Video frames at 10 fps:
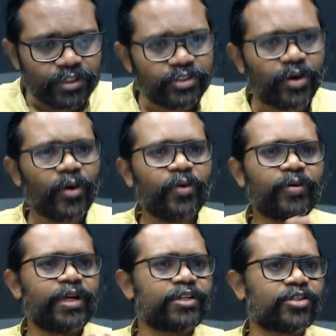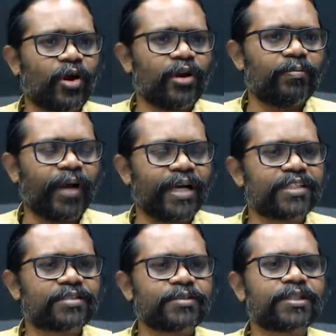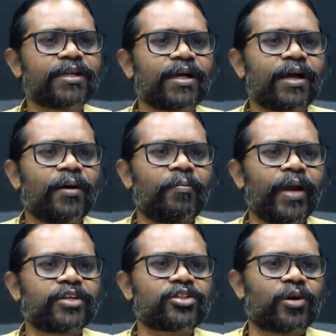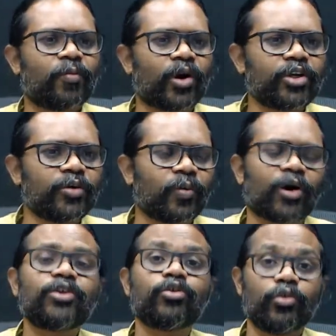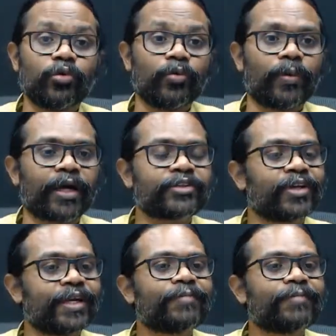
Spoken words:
So it is all manageable based on what you want to do actually.